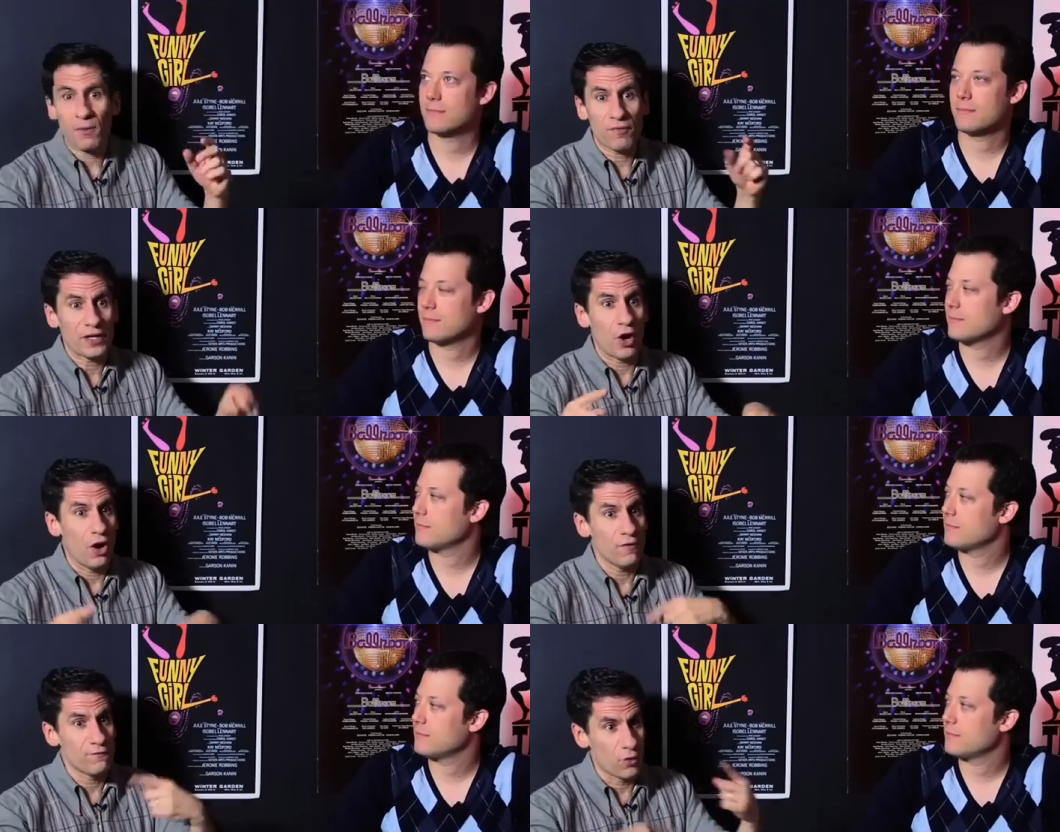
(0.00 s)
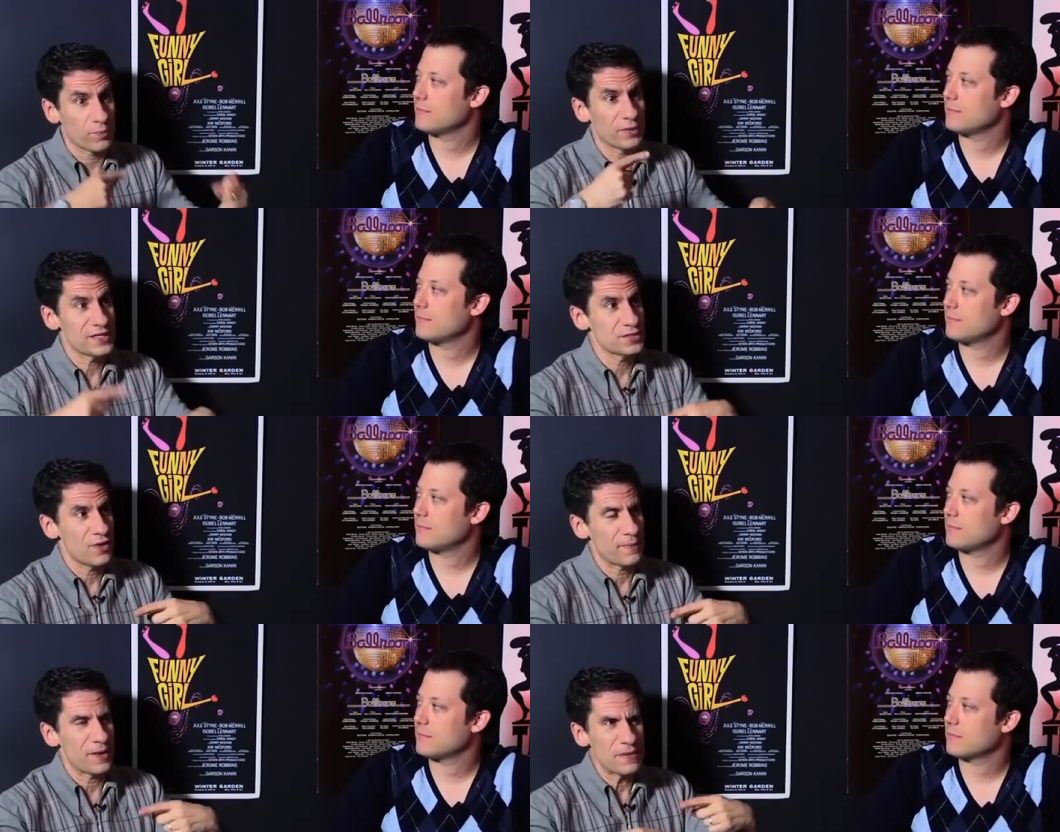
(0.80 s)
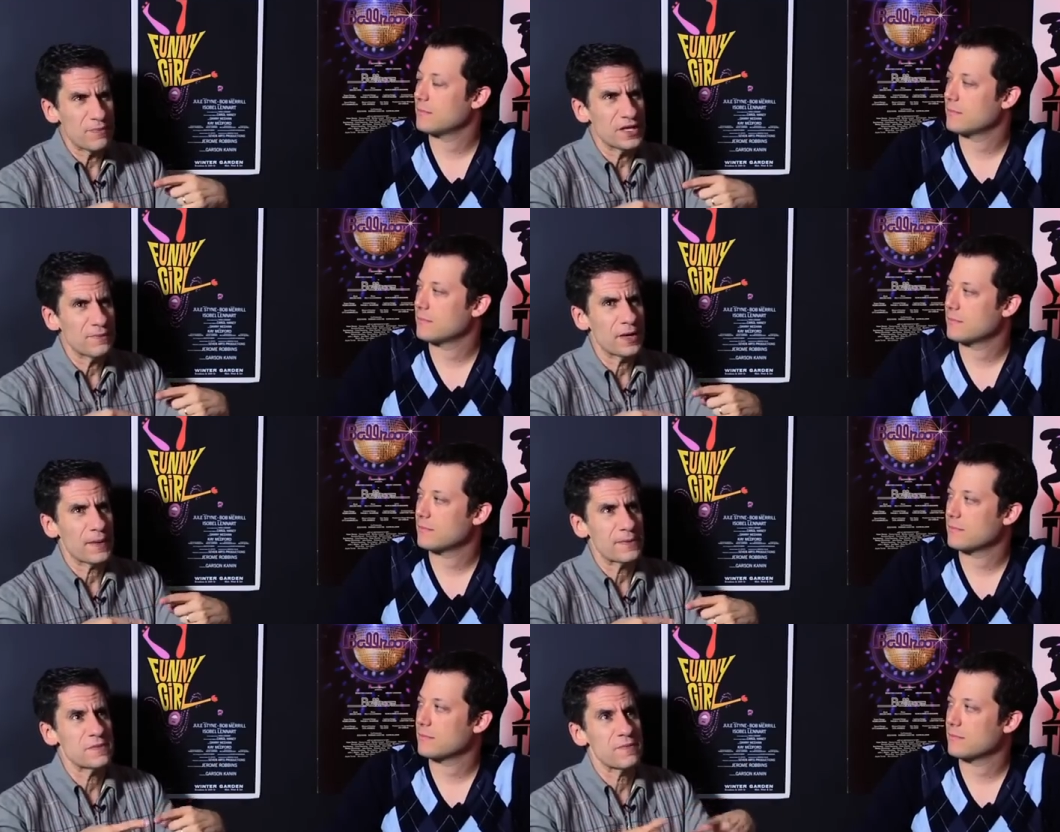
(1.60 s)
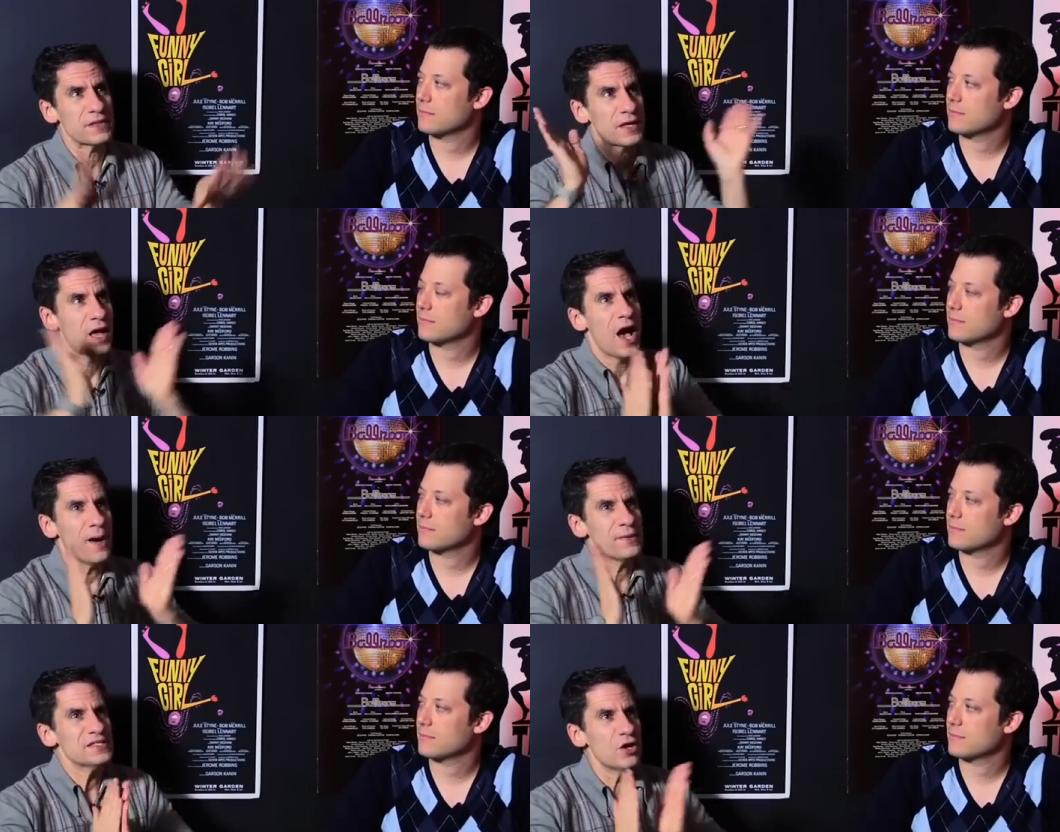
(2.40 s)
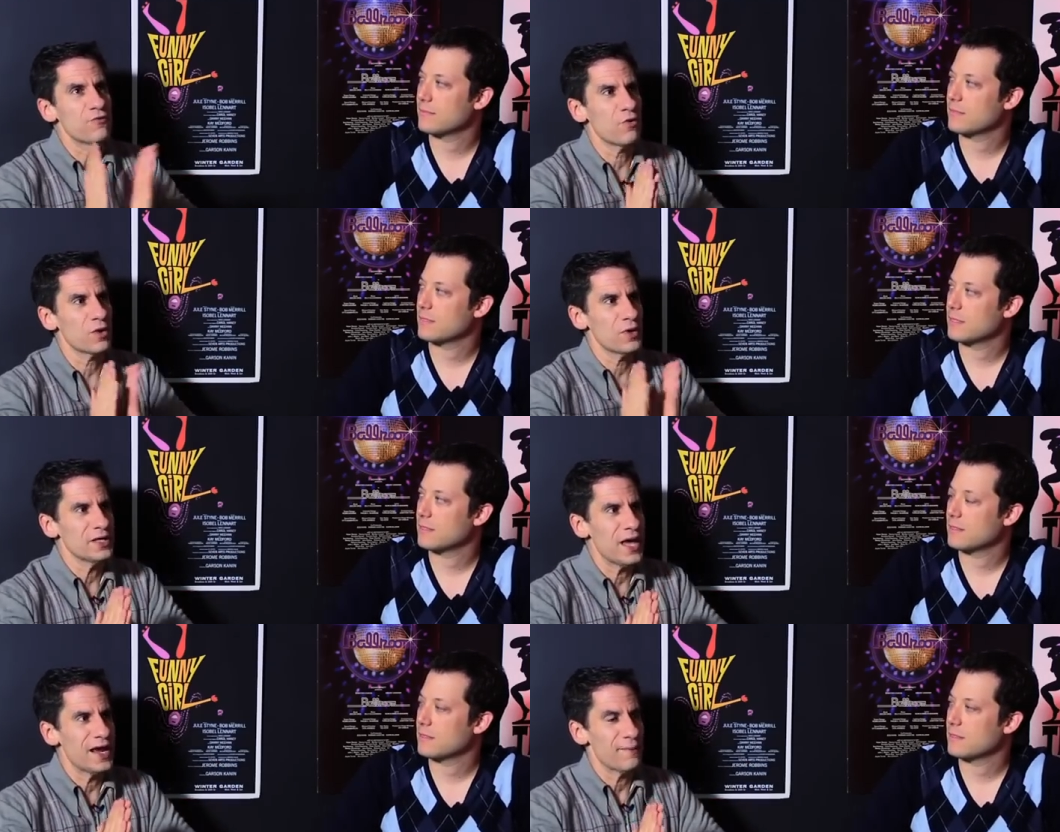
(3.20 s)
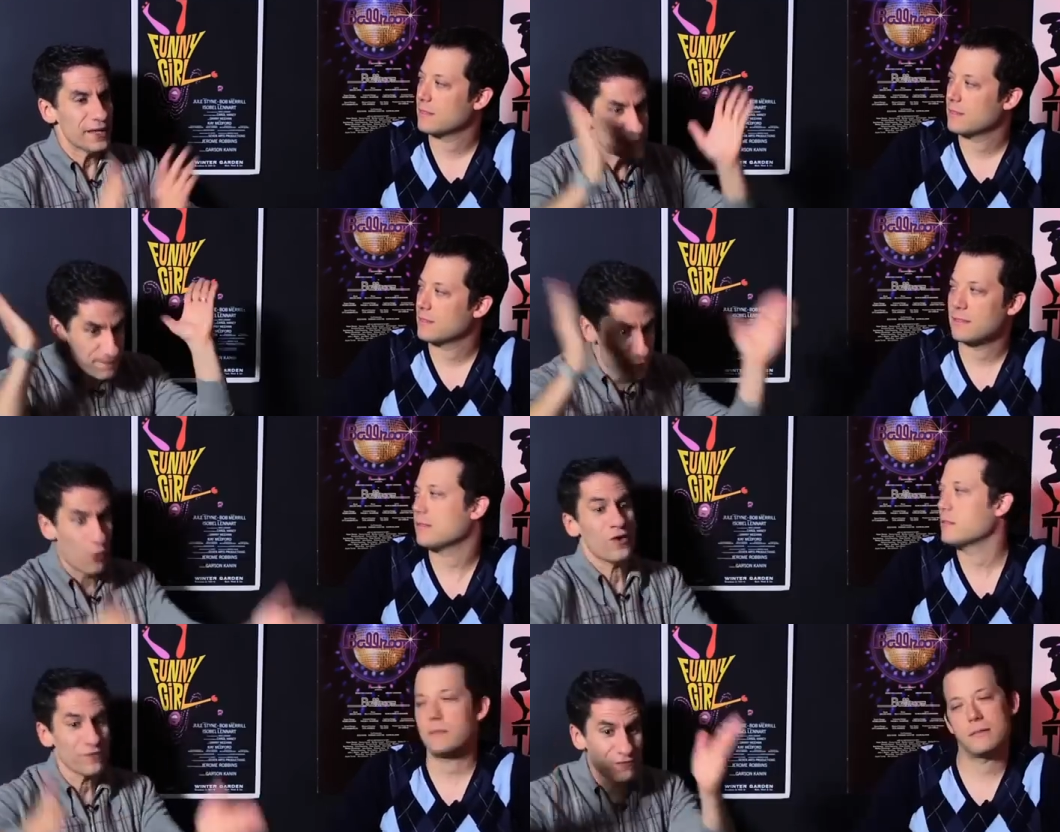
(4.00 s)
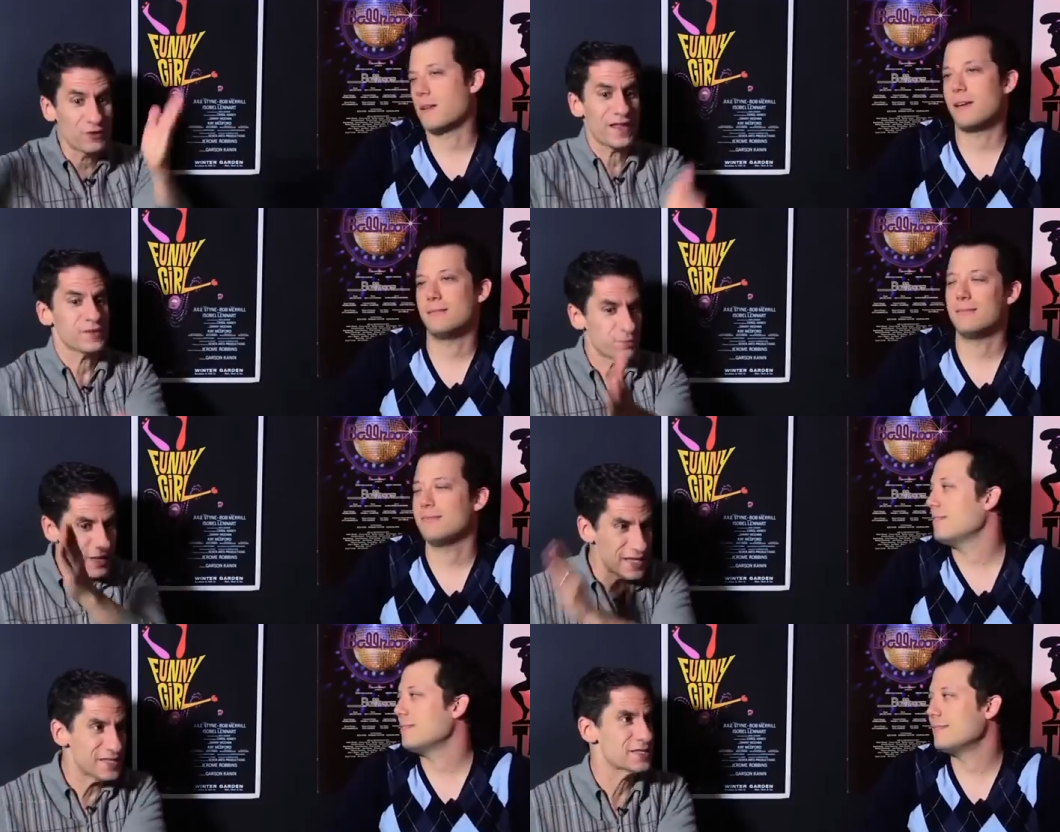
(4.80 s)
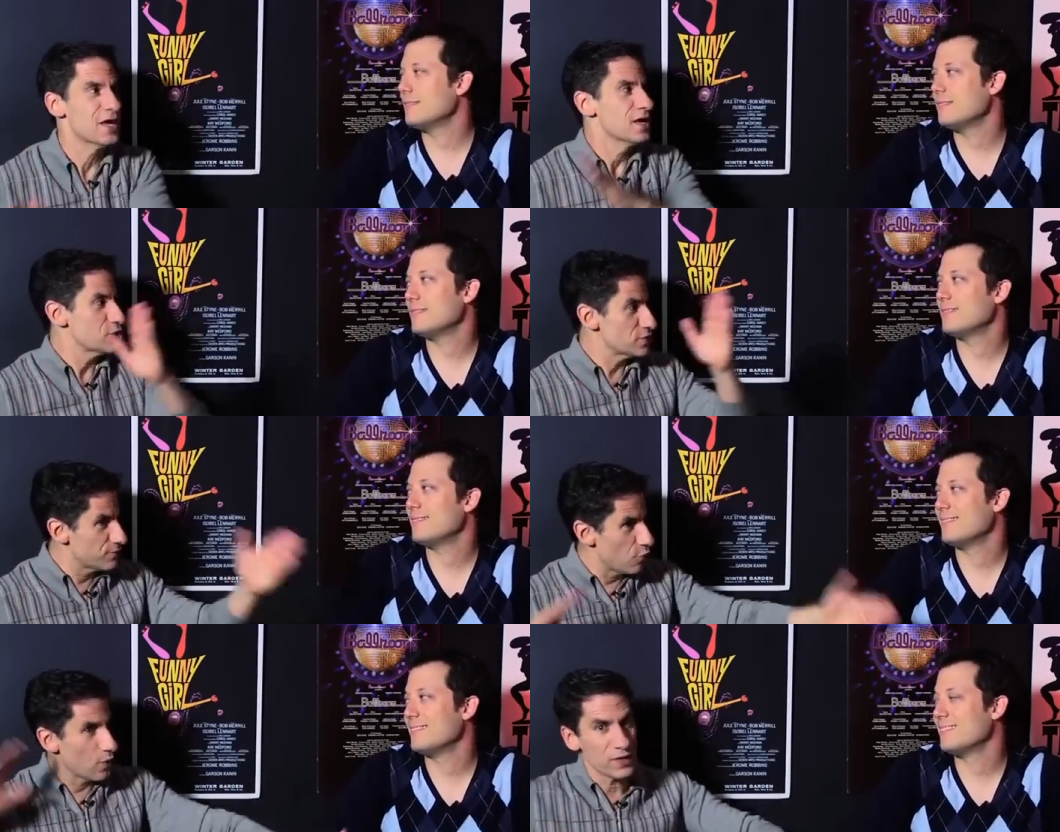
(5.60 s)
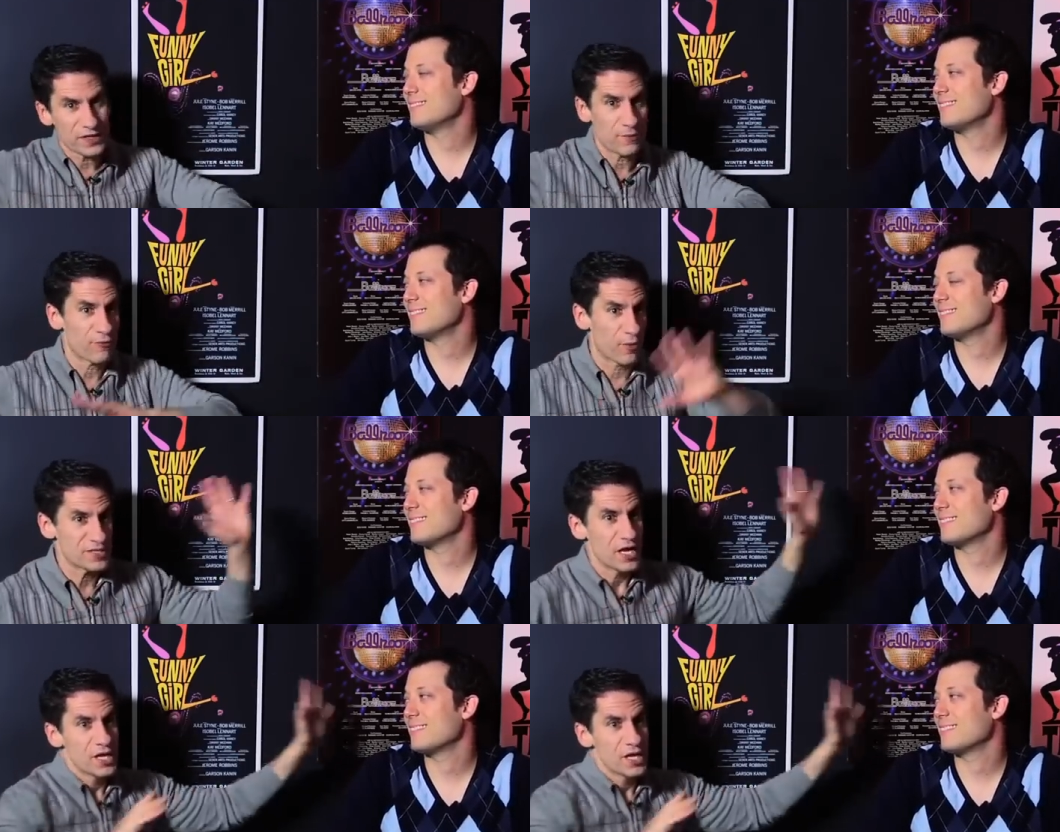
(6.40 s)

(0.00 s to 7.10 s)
Speaker 1: we're running all four plays in rep. Now people keep coming up to me being like, I'm gonna see all four in one night. I'm like, it's four full-length plays. So it's four different performances.